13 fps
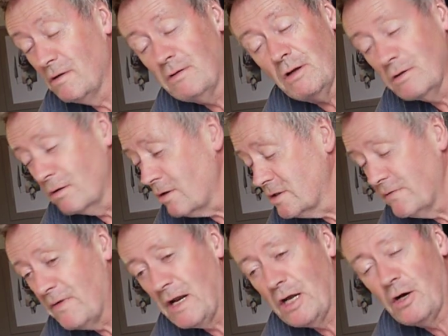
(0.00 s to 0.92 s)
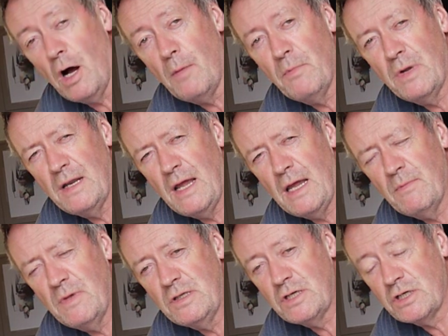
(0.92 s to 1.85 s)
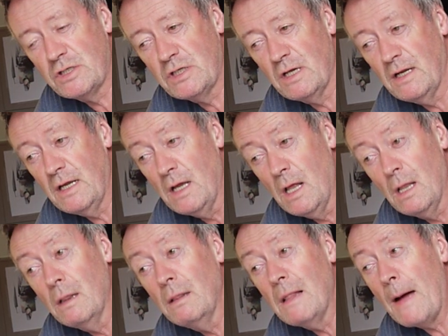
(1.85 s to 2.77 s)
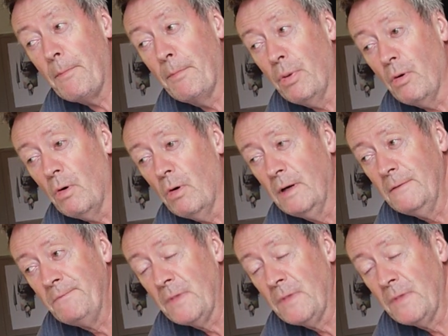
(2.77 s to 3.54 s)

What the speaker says: not a very common name in Tuscany. Lapo.